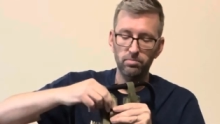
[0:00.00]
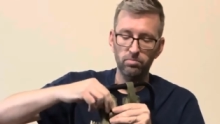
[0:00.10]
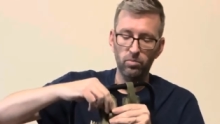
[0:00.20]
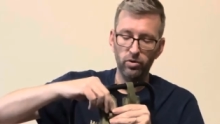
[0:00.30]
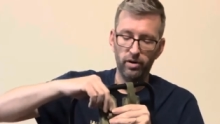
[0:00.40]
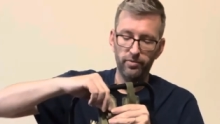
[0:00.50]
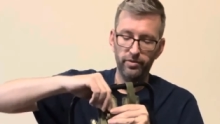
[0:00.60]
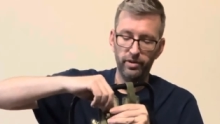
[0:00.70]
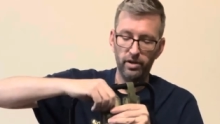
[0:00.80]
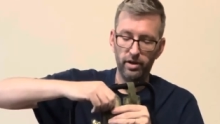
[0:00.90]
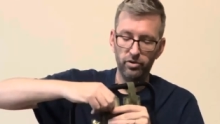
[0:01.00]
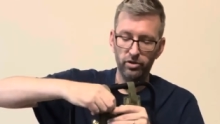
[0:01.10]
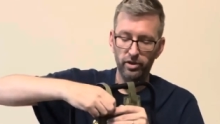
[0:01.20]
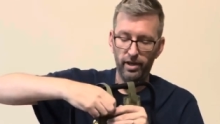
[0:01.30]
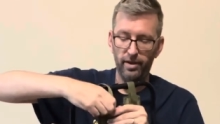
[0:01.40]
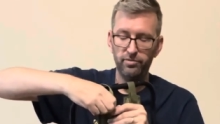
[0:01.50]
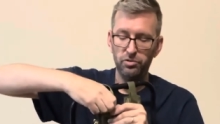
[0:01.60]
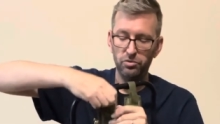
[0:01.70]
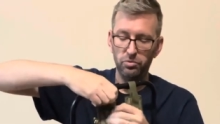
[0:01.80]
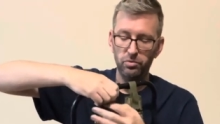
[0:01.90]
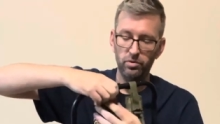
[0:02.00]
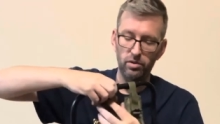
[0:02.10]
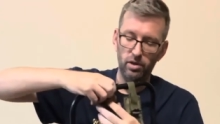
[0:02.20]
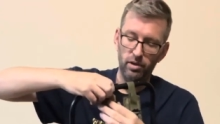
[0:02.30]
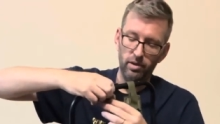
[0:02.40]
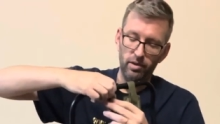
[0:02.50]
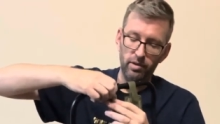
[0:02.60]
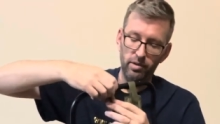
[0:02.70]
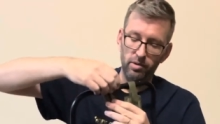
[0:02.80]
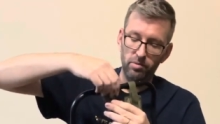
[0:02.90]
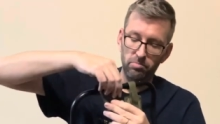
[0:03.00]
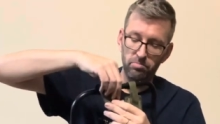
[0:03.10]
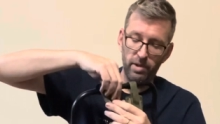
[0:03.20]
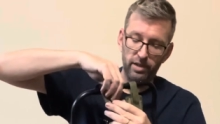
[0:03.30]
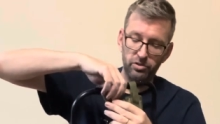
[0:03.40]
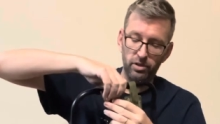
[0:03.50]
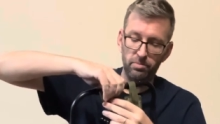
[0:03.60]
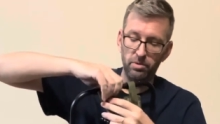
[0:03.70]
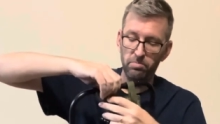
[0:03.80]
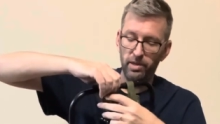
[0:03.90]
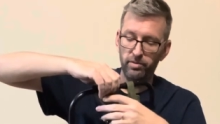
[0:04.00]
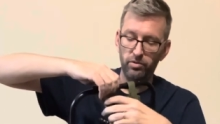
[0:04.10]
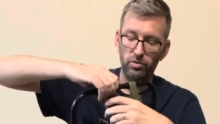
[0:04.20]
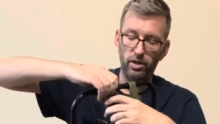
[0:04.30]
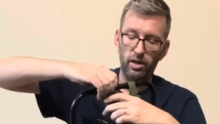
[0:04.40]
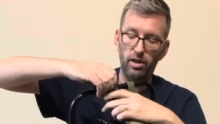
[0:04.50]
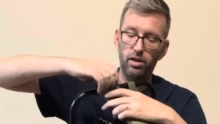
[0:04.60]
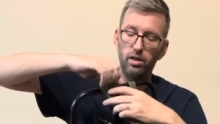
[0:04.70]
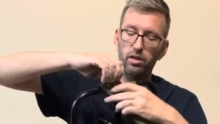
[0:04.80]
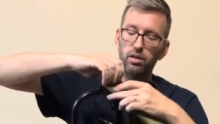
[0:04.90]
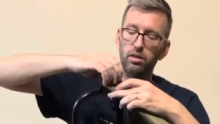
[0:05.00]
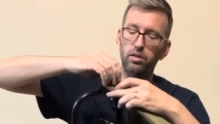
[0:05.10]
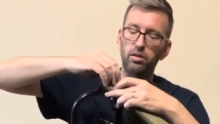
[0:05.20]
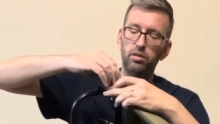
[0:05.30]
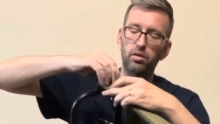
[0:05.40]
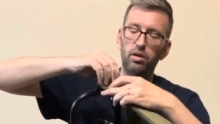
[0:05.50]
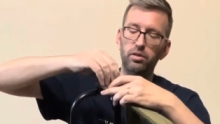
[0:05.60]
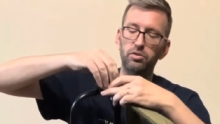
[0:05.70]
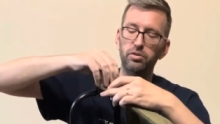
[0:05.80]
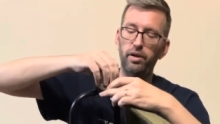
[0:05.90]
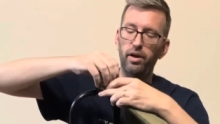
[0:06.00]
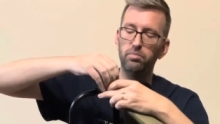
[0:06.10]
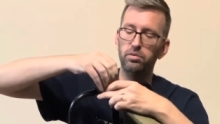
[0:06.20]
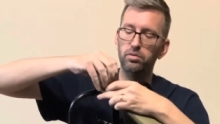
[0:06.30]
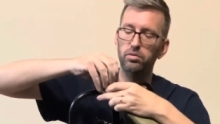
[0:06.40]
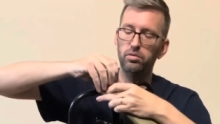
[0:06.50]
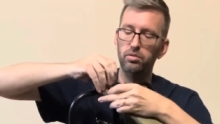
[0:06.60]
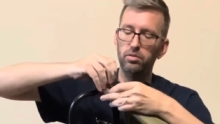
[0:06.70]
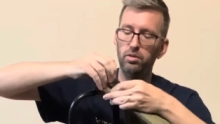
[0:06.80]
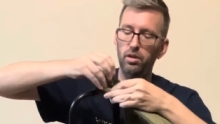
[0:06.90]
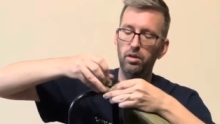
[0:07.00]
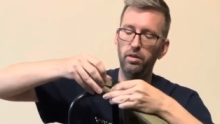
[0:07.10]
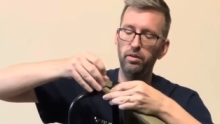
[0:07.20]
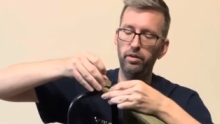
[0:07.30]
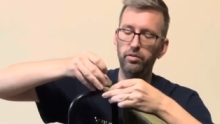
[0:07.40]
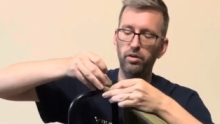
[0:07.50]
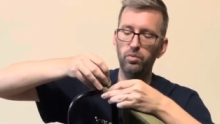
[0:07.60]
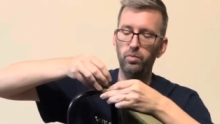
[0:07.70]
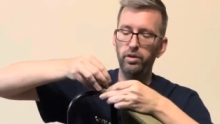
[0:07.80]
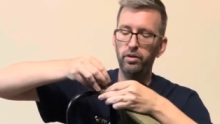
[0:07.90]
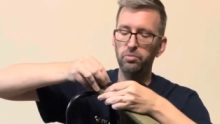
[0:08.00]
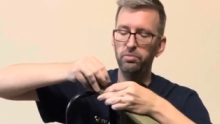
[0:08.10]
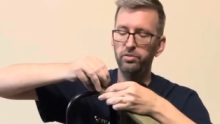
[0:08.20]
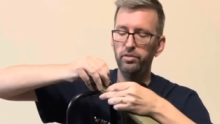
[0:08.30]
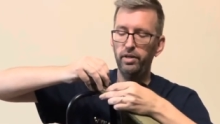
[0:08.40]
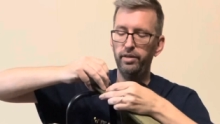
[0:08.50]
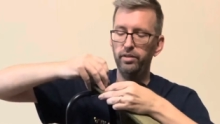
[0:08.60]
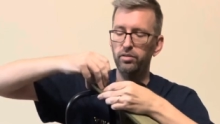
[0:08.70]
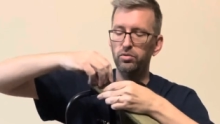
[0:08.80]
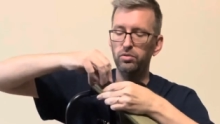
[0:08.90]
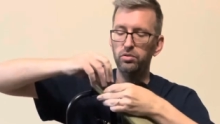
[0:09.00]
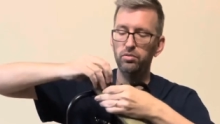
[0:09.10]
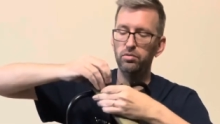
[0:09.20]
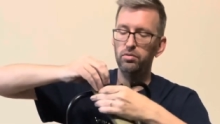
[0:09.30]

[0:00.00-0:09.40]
More often than not, you're going to have to match up the best you can on straps. These aren't 100% identical.